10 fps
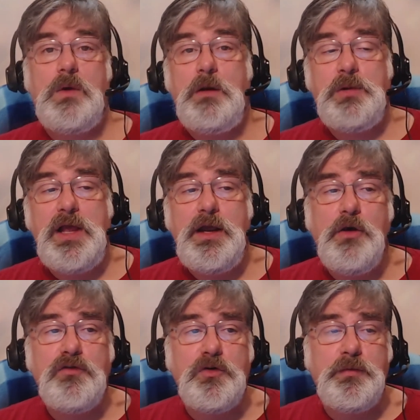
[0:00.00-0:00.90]
While playing
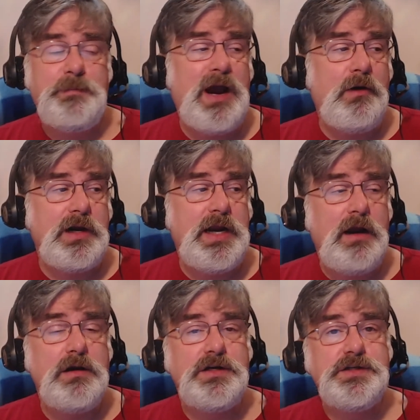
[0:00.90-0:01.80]
overpowered
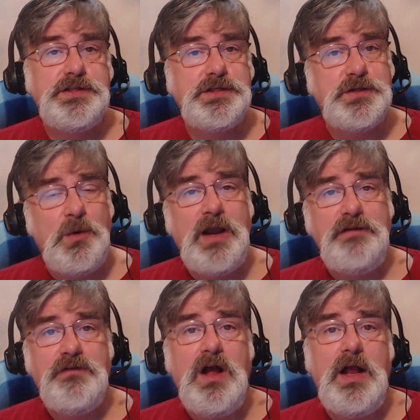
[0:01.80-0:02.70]
characters is
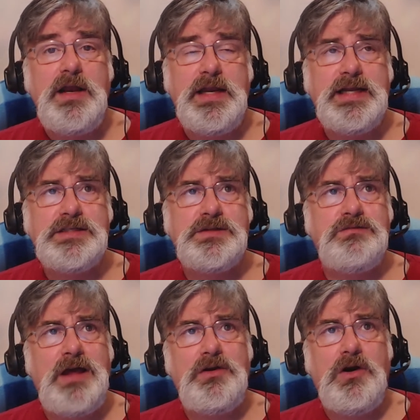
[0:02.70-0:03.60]
quite fun, it
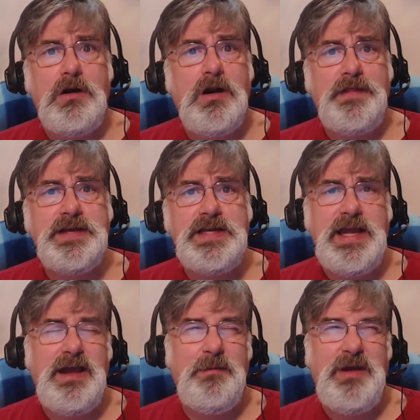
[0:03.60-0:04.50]
gets rather hard on the
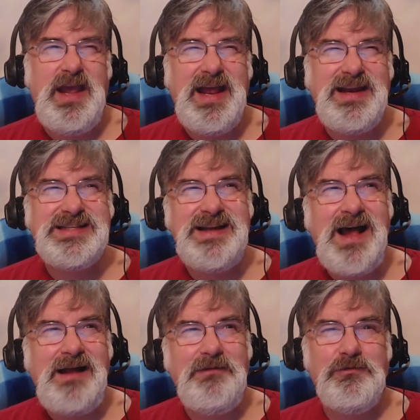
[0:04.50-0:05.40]
DM, and it's
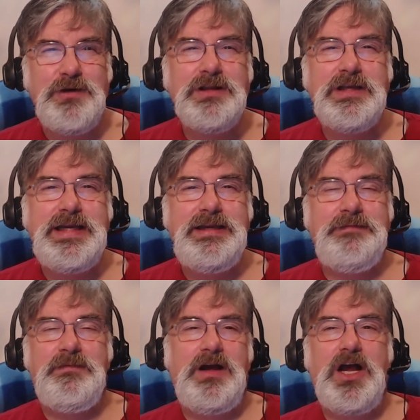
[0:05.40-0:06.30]
not
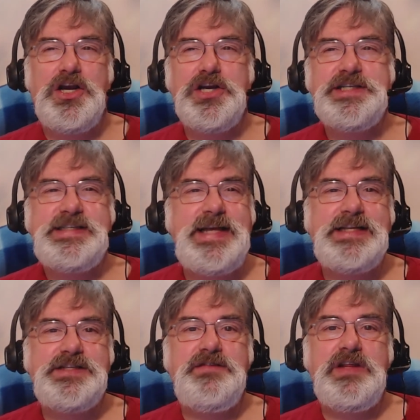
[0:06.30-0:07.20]
really a good
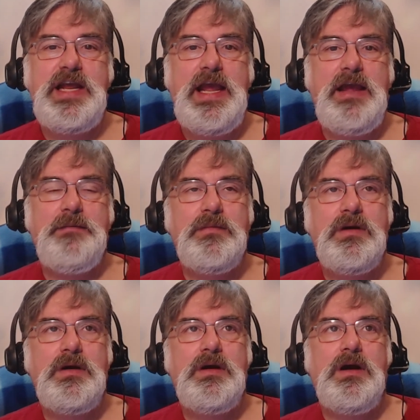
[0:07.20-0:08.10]
sense of the game.
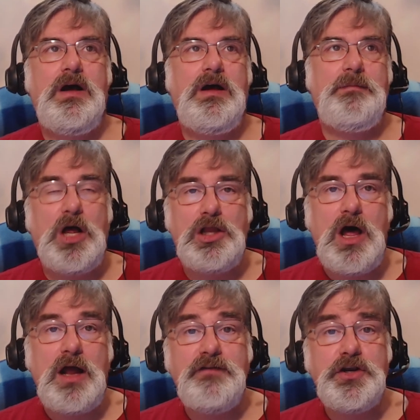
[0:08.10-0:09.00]
A
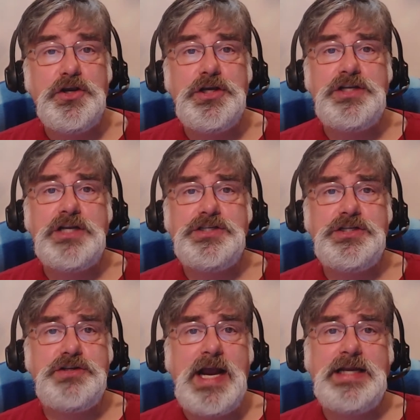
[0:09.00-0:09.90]
lot of a good
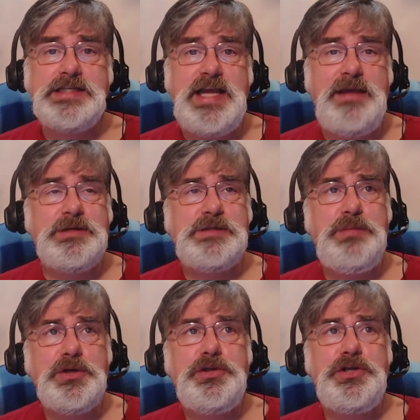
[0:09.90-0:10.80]
Dungeons and Dragons game is
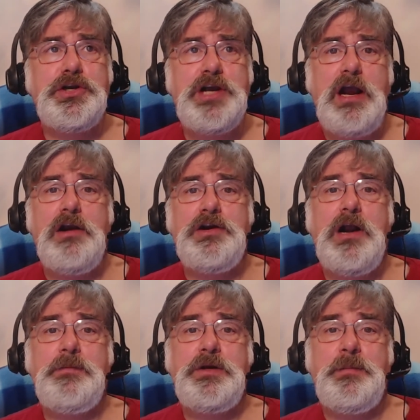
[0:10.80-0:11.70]
building your
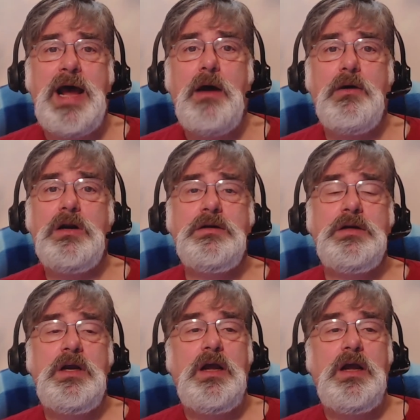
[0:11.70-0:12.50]
character up to power.